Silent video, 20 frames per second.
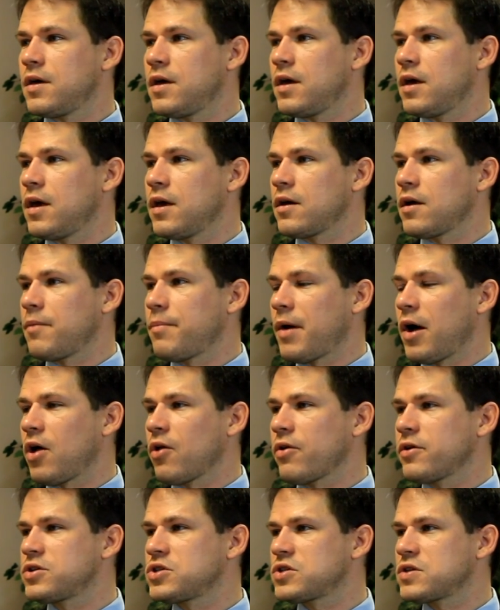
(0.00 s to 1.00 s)
It
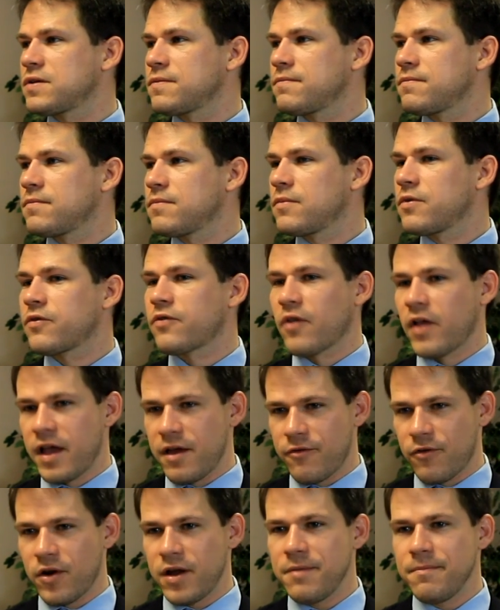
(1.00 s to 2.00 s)
abolished
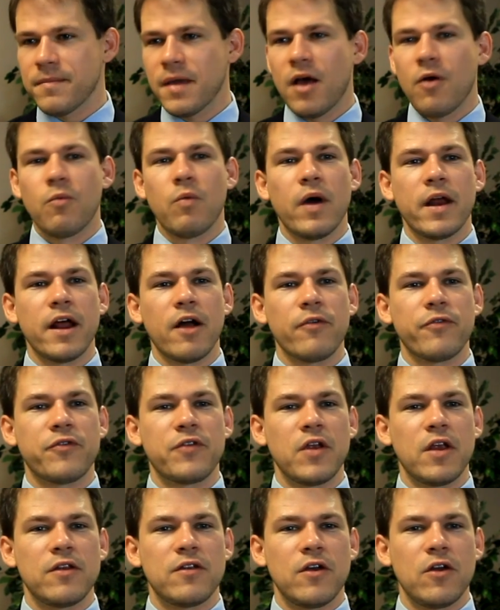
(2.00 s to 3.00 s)
slavery. What else
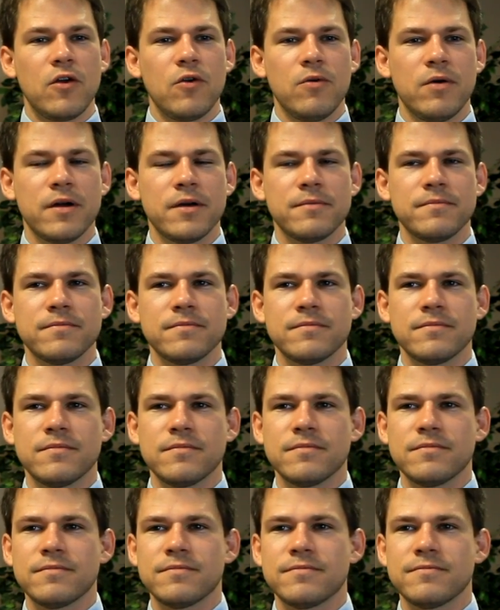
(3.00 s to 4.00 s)
did it
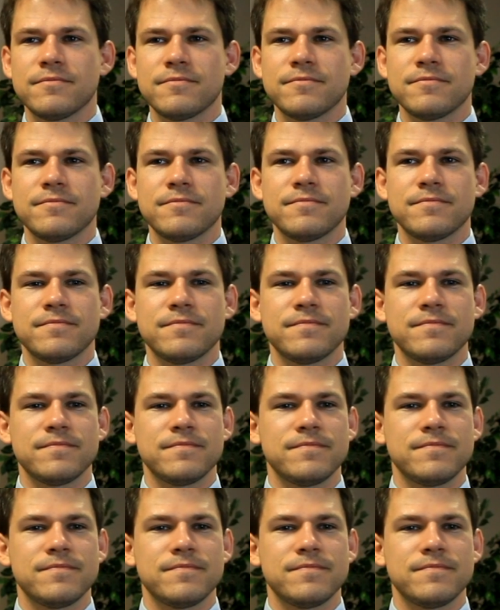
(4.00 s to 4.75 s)
do?